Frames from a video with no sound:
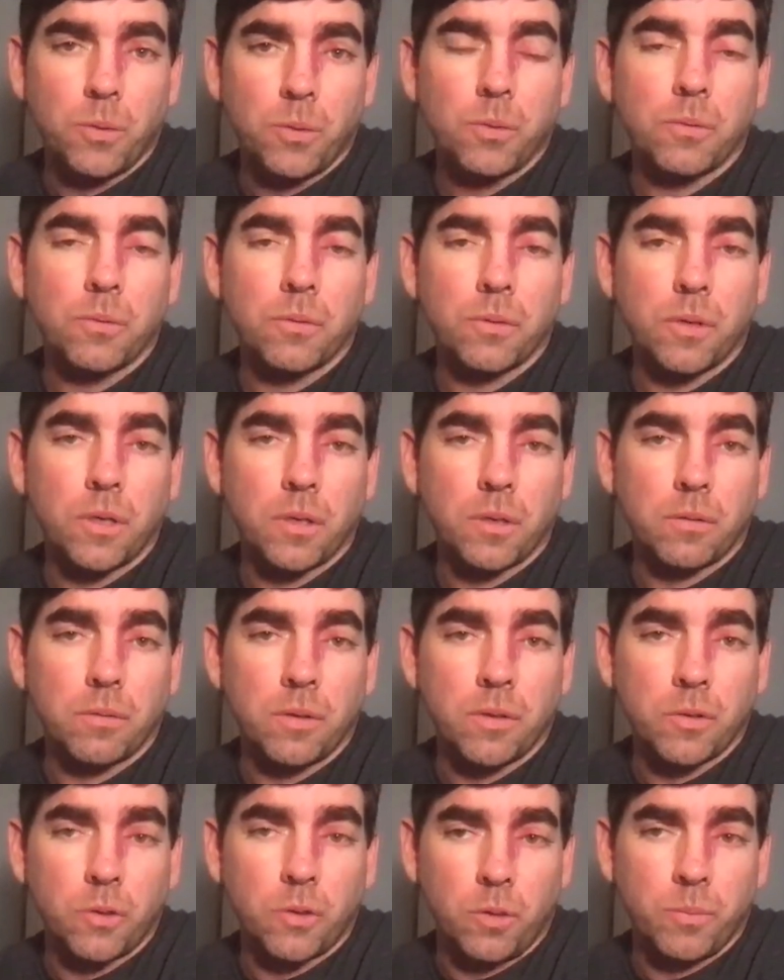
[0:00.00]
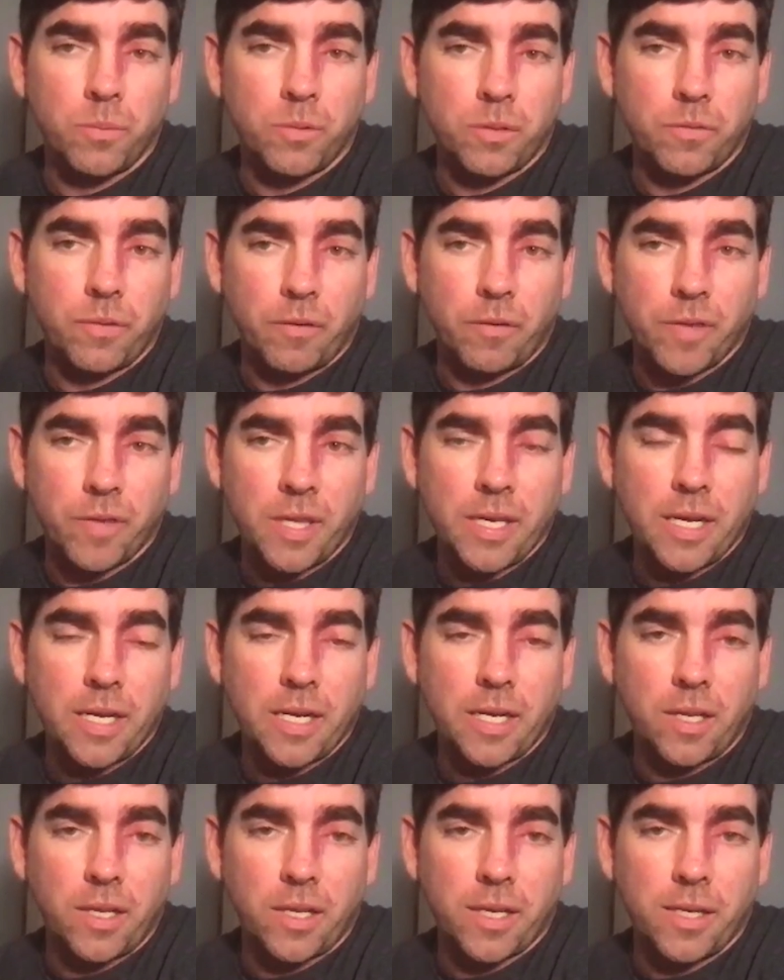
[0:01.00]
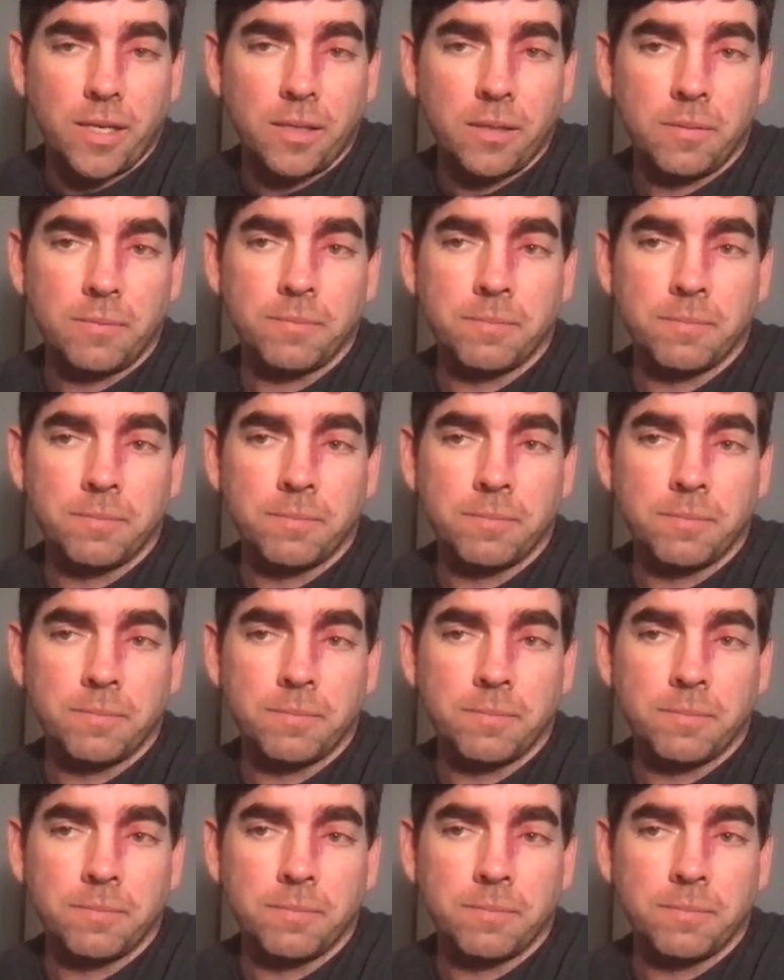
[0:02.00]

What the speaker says: in terms of everything kind of clicking?